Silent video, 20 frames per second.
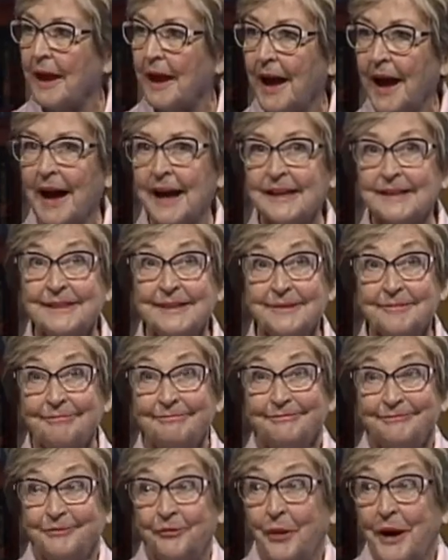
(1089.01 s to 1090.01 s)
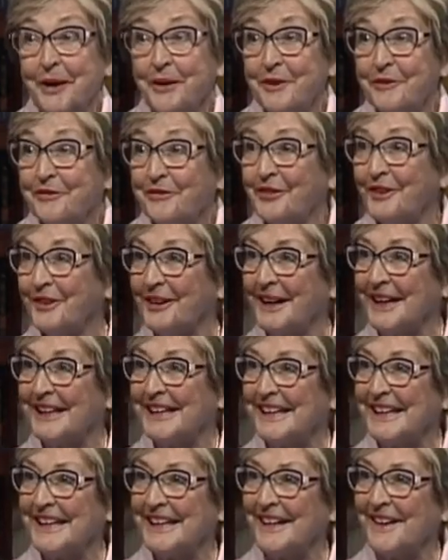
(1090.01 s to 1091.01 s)
I said, wonderful
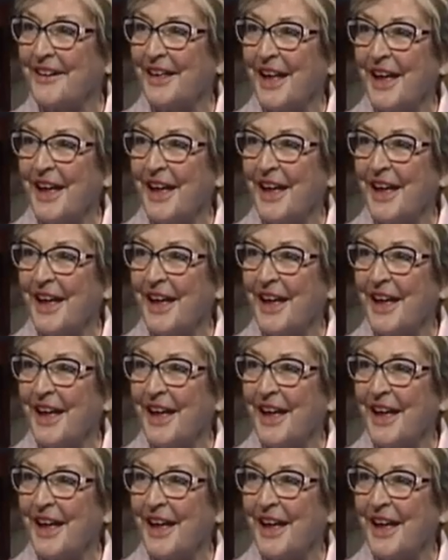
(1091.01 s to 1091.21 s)
idea.